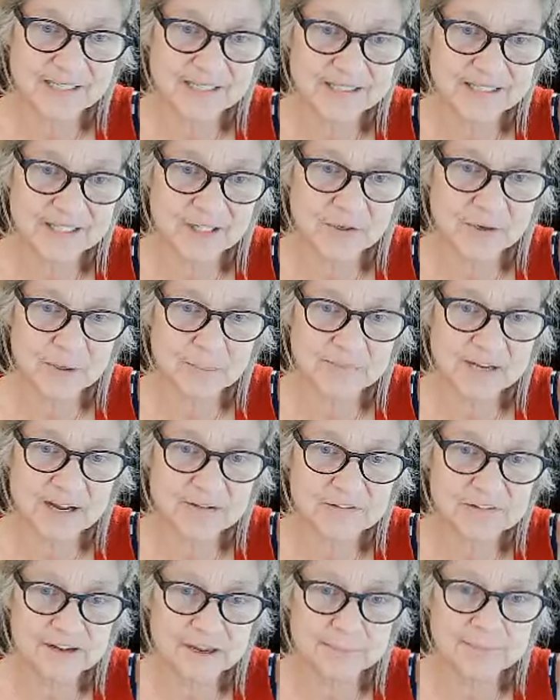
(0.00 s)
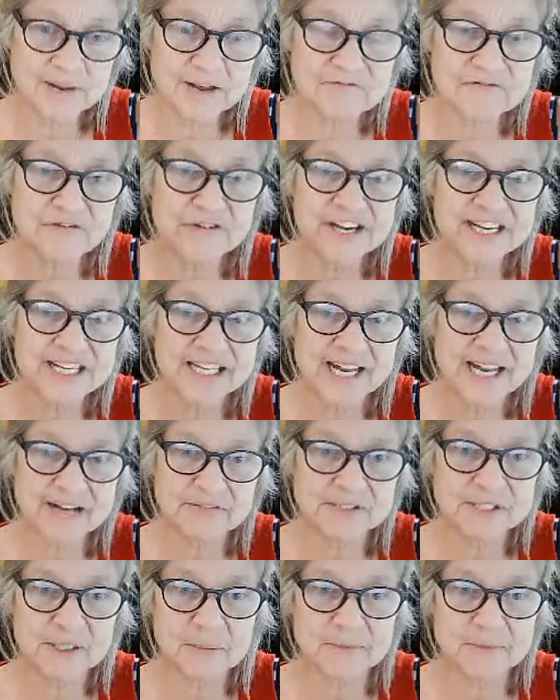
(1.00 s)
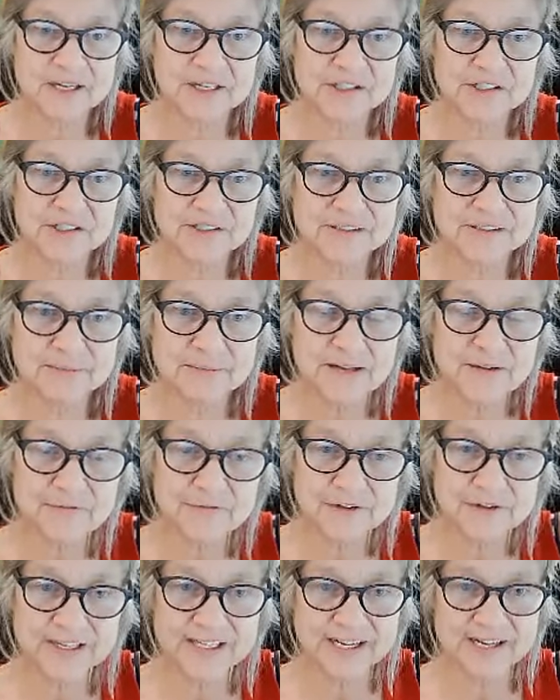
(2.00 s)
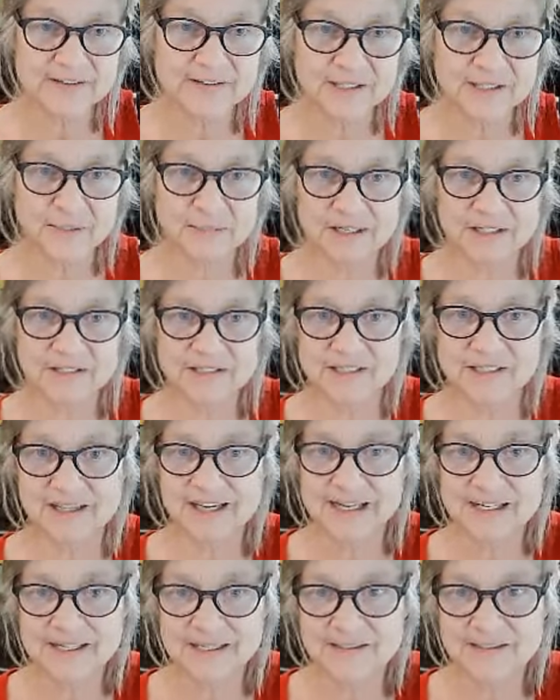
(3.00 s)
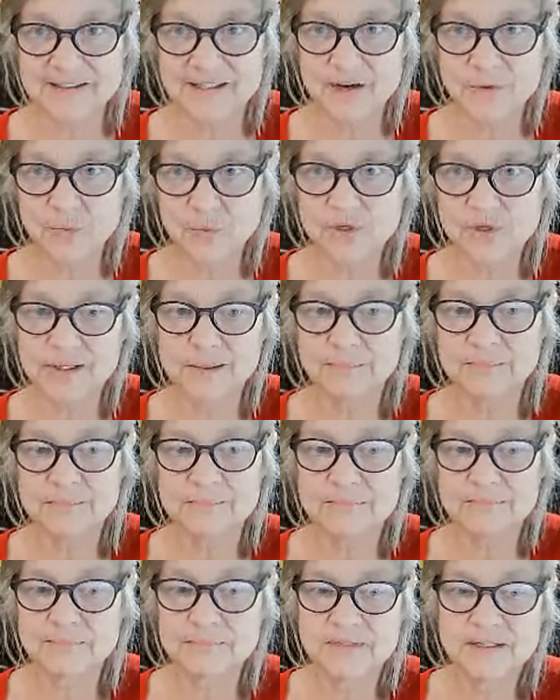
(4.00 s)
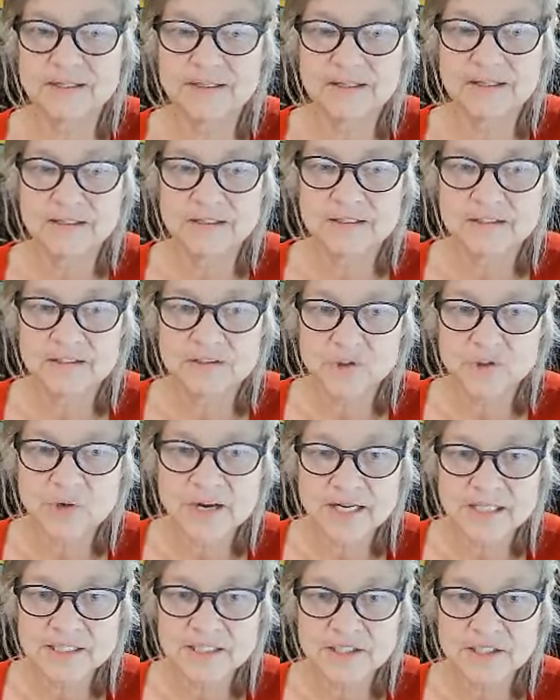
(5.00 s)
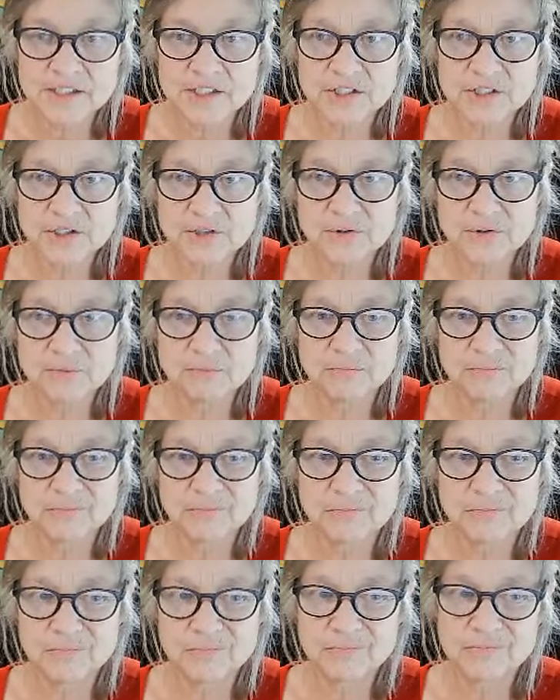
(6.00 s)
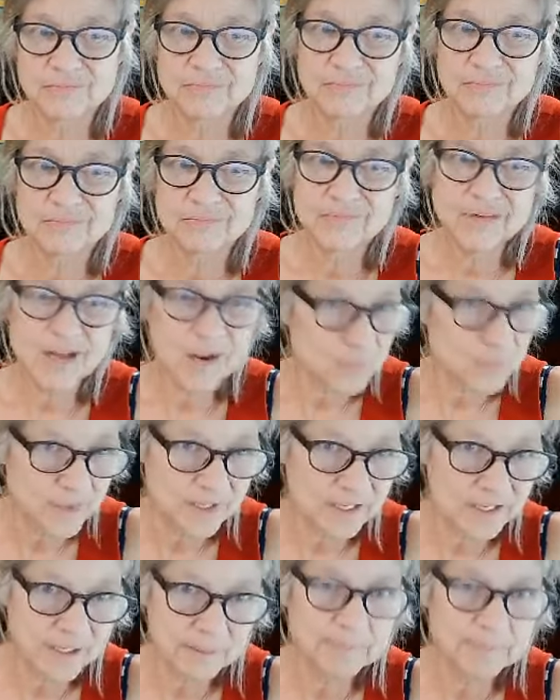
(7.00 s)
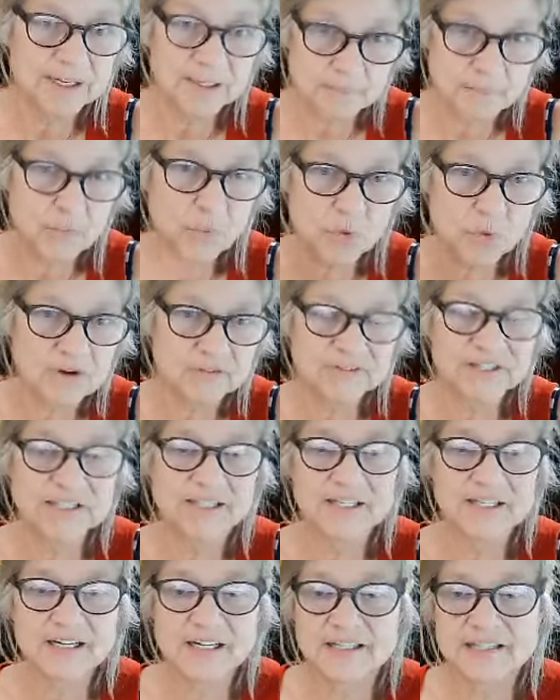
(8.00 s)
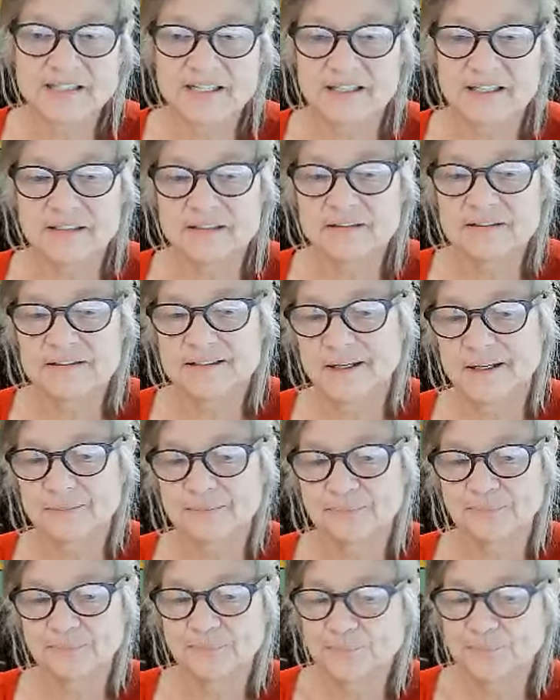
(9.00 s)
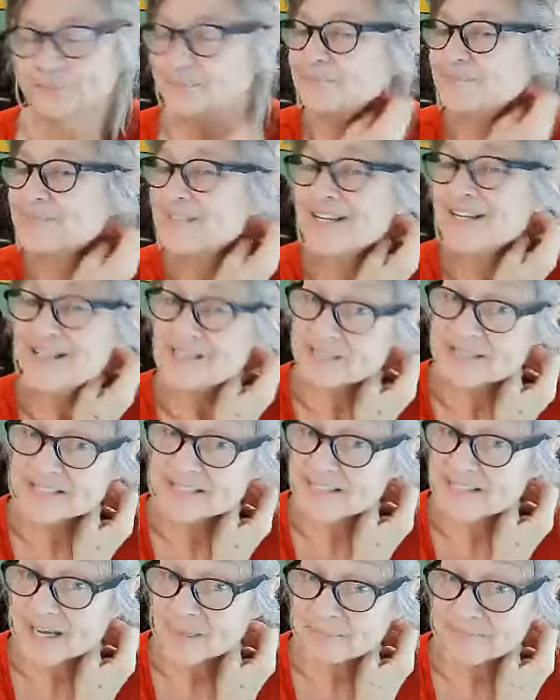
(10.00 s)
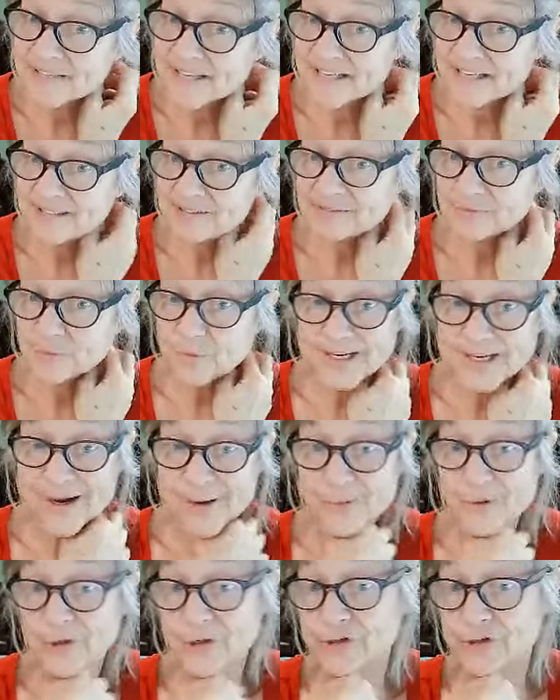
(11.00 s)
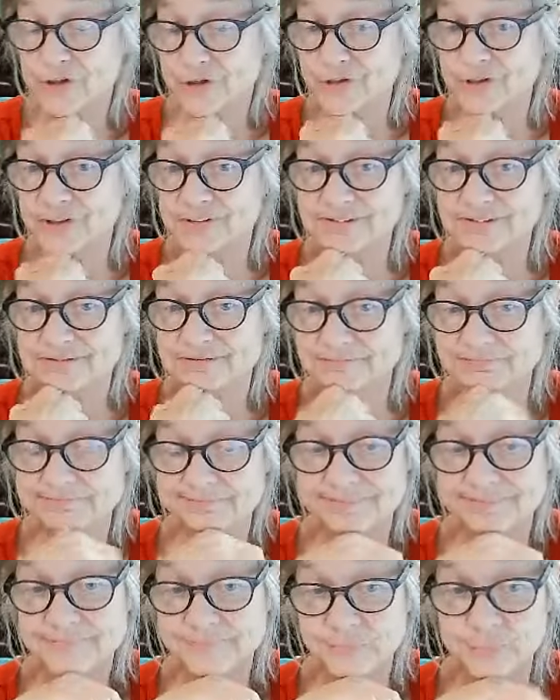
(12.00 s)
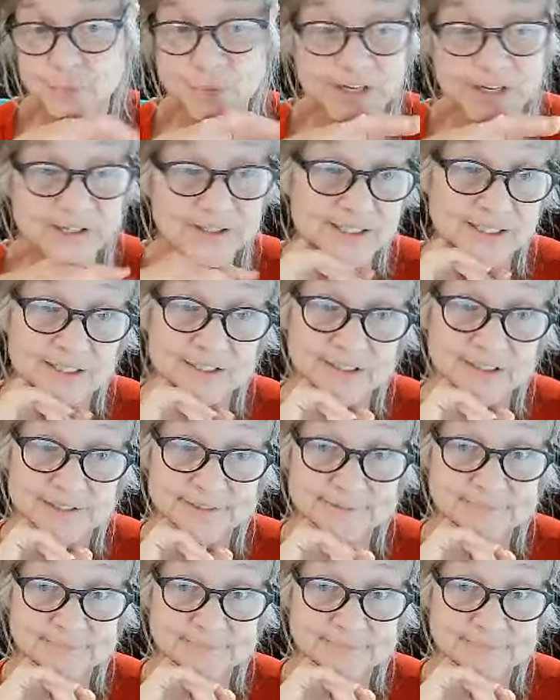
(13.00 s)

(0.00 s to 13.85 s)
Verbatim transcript: you know, I'm not I'm not freaking out so much. I'm not freaking out so much. I kind of know what I'm trying to do, not really, but more of it than I did. So just to update, we're all good. We are good.